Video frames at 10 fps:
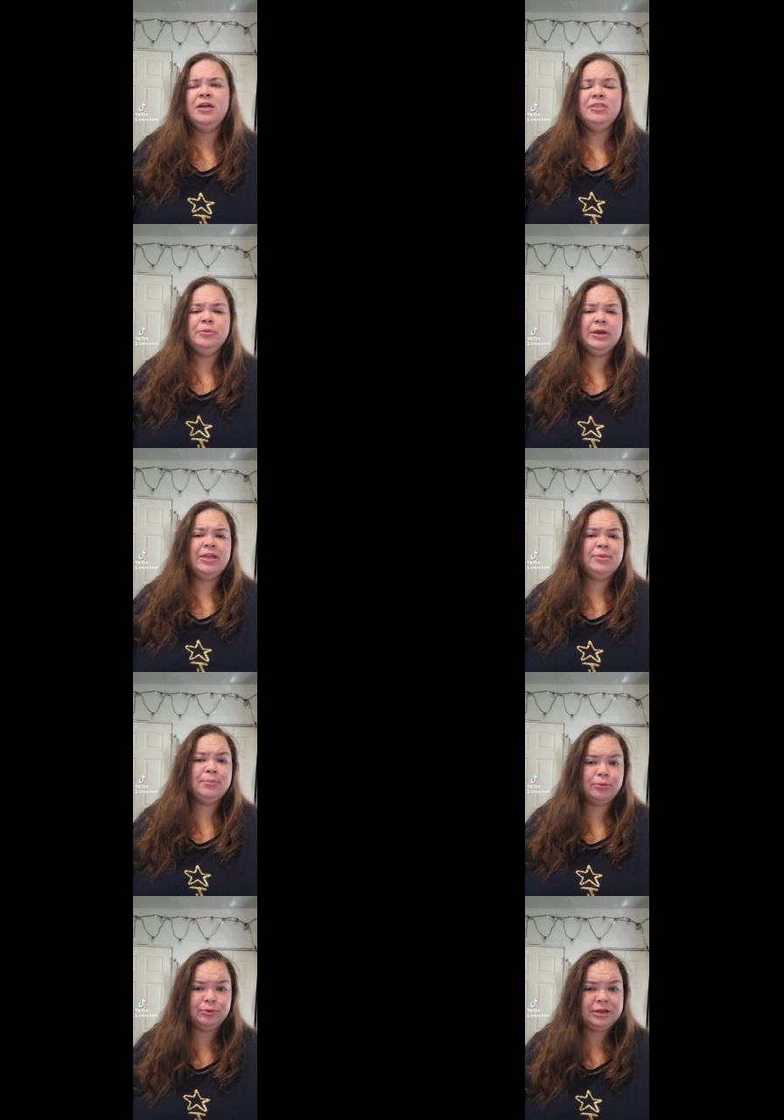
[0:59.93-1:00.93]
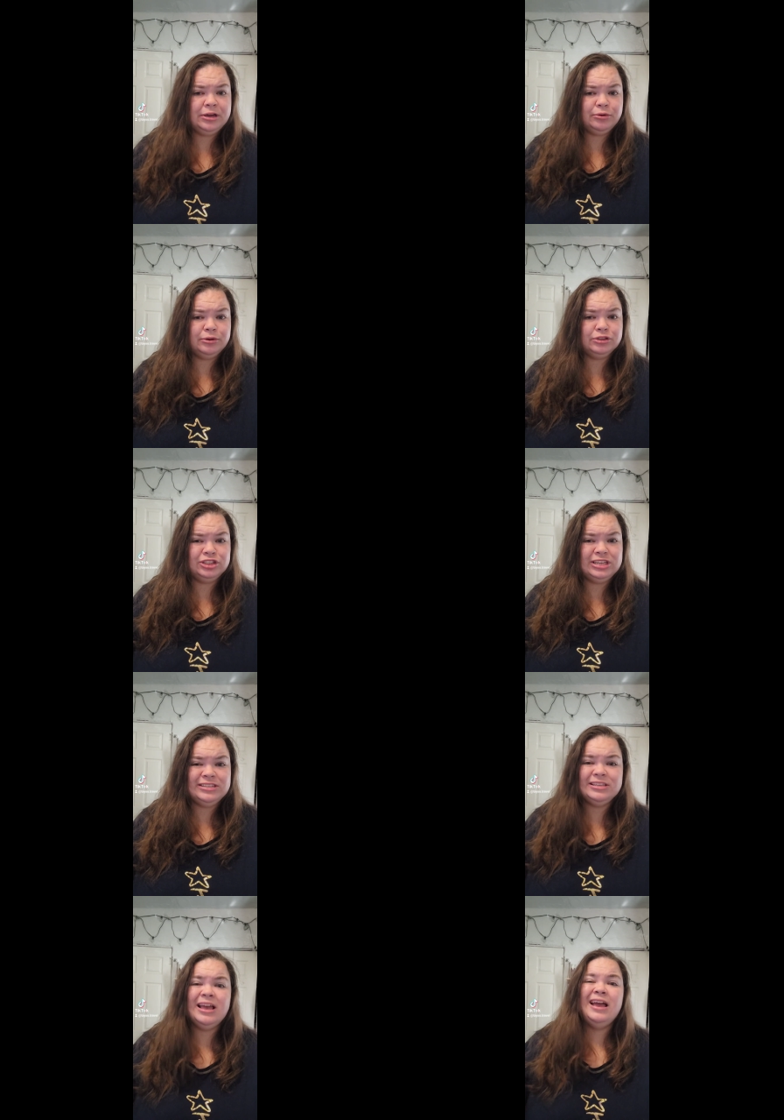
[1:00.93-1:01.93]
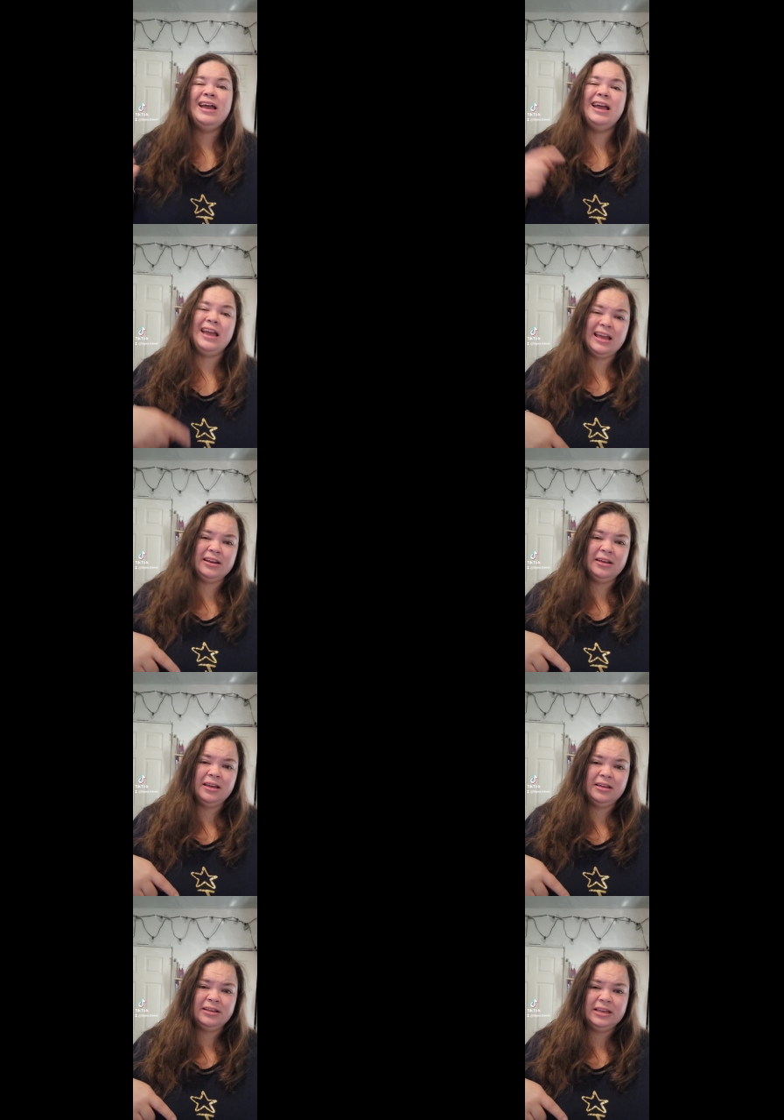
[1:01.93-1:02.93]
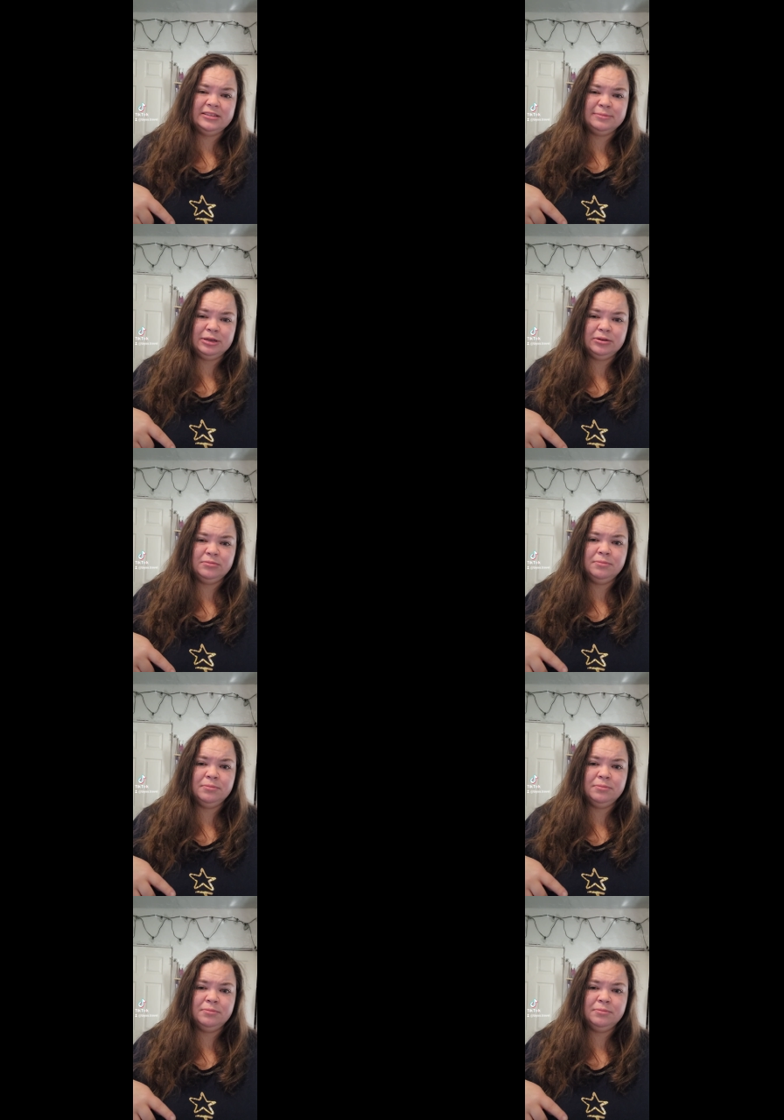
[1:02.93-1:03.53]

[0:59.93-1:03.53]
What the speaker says: Then we got the Berea grilled cheese and a kid's meal.